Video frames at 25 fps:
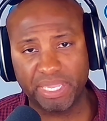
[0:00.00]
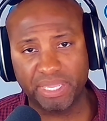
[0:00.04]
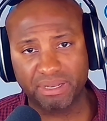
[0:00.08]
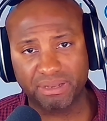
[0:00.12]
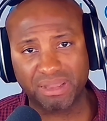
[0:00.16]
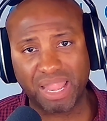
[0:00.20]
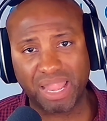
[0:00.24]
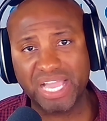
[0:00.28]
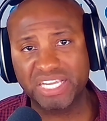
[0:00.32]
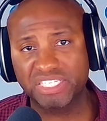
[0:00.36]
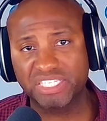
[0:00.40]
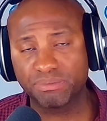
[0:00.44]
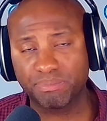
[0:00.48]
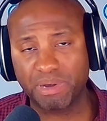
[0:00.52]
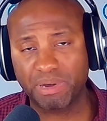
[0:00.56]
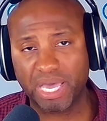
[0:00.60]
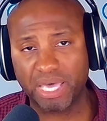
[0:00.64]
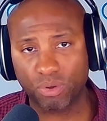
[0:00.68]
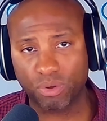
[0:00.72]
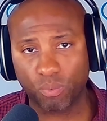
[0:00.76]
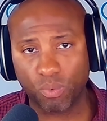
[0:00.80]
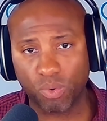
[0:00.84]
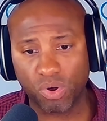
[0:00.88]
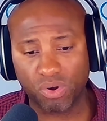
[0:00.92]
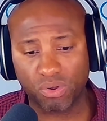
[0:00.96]
liked by
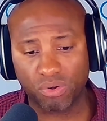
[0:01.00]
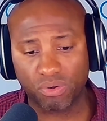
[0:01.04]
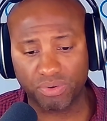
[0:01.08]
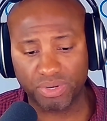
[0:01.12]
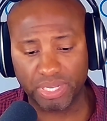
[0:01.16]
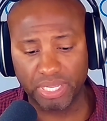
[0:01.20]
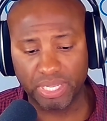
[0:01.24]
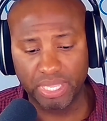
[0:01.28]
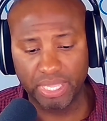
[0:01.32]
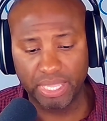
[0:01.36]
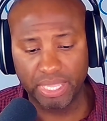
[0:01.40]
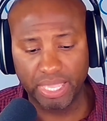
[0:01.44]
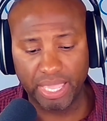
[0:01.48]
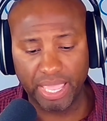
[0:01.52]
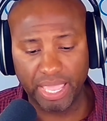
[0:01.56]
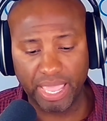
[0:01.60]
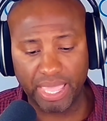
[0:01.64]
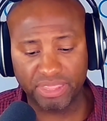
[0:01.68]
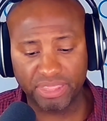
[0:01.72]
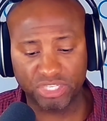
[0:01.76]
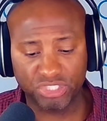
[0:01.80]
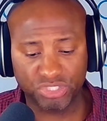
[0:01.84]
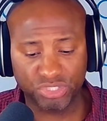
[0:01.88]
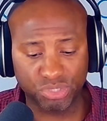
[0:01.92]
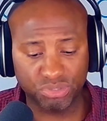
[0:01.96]
the world.
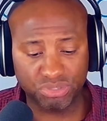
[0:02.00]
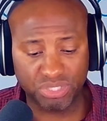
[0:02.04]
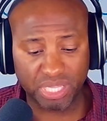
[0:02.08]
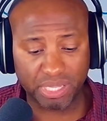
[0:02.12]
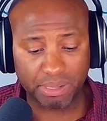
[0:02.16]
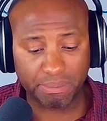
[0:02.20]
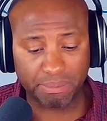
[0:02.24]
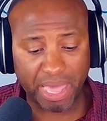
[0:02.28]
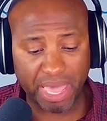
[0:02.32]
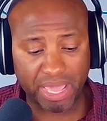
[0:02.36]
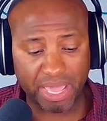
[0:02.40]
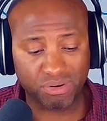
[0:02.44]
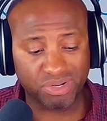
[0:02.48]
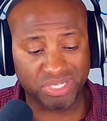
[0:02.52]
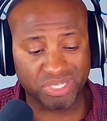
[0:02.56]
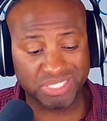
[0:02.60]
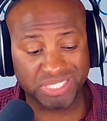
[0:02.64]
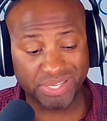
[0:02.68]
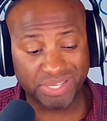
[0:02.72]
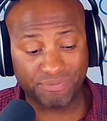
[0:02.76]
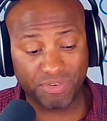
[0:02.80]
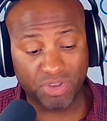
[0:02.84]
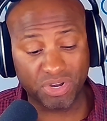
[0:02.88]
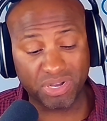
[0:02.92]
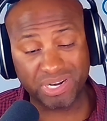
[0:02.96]
And the truth of the matter is,
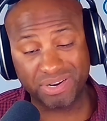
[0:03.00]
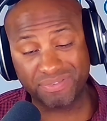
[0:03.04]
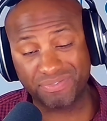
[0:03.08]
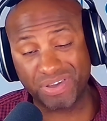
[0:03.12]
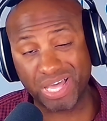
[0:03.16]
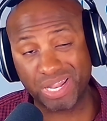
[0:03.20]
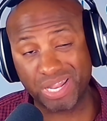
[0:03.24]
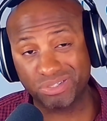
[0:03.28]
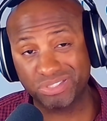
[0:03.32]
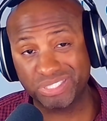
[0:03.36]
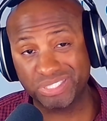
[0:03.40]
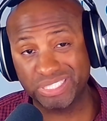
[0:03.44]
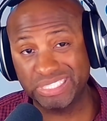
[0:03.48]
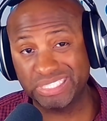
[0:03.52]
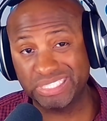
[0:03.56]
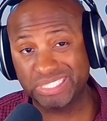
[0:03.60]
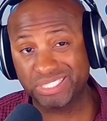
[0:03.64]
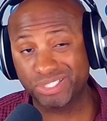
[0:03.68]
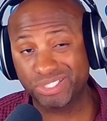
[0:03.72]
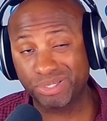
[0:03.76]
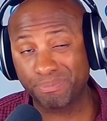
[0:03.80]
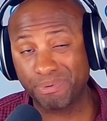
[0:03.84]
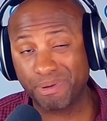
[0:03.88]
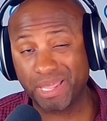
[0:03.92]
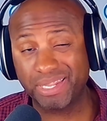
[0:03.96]
if you're going to follow
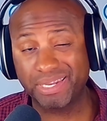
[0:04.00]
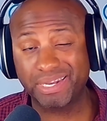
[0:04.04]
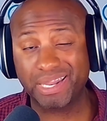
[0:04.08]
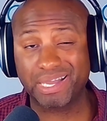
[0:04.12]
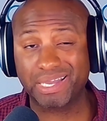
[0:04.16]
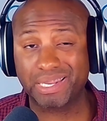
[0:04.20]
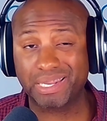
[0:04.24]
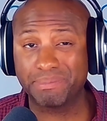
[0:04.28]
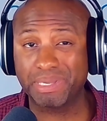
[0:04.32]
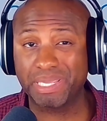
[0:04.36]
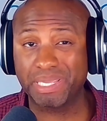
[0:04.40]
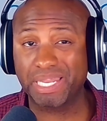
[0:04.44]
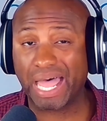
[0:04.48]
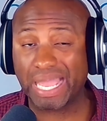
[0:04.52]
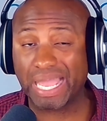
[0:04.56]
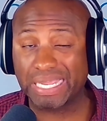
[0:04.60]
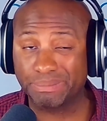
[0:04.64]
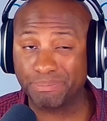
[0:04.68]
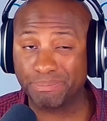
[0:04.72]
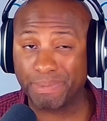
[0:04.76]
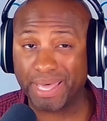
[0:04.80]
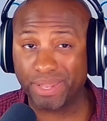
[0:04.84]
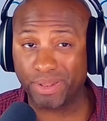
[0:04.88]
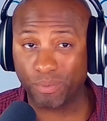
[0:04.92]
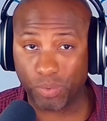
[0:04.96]
Jesus, you're probably not going to be
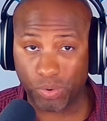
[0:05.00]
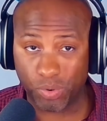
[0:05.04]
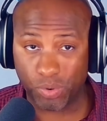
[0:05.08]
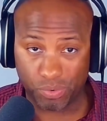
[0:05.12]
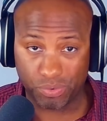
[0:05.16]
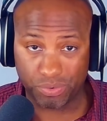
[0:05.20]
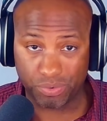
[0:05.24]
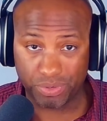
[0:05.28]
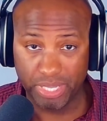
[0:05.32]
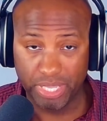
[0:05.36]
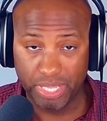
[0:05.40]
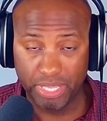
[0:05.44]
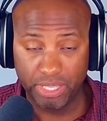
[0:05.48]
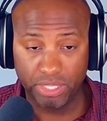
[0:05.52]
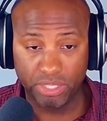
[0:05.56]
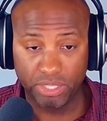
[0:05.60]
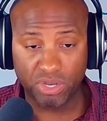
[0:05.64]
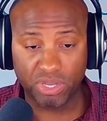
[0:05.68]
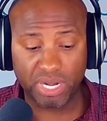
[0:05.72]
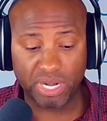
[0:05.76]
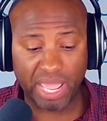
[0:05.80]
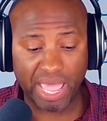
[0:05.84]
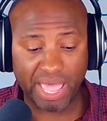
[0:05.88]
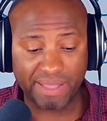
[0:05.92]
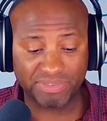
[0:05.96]
liked by the world. You're
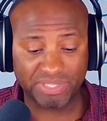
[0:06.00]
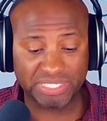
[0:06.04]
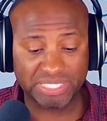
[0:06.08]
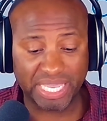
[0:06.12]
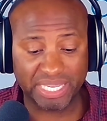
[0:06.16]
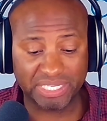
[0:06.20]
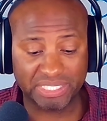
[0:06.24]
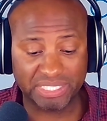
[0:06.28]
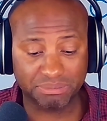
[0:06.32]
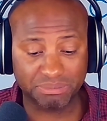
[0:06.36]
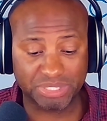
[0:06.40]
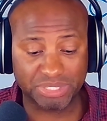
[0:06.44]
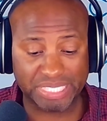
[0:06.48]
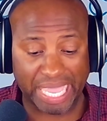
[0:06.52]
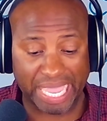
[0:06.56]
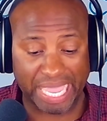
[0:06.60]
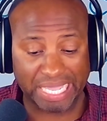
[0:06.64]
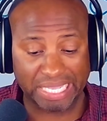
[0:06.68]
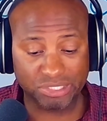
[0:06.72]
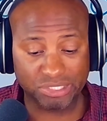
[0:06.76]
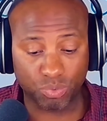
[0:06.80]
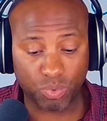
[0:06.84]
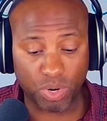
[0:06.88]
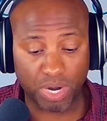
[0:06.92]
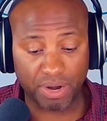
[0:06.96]
going to have to take some
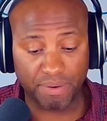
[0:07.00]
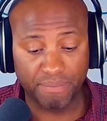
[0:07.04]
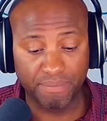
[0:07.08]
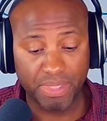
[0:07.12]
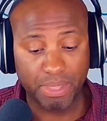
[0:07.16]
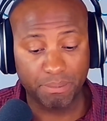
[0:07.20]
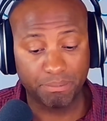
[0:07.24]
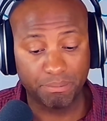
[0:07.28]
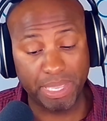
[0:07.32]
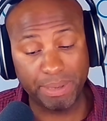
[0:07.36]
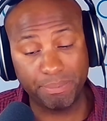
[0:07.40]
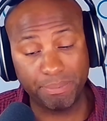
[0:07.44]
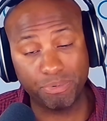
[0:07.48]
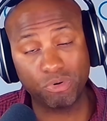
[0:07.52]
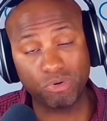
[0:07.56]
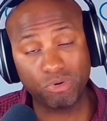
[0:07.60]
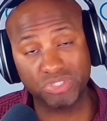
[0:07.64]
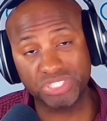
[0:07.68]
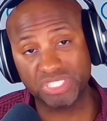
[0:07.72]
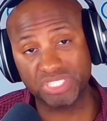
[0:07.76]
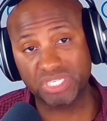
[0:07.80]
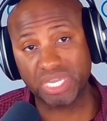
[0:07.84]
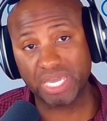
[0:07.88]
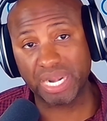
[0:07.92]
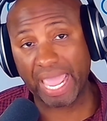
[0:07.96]
stands where people are
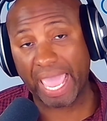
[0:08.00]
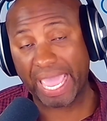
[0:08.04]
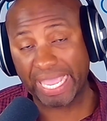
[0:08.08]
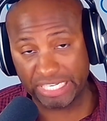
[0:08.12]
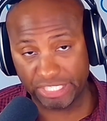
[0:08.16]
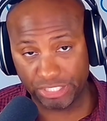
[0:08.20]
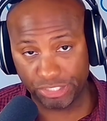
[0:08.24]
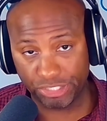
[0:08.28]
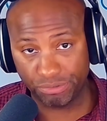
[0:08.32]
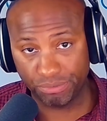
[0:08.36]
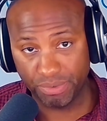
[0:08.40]
just going to hate you,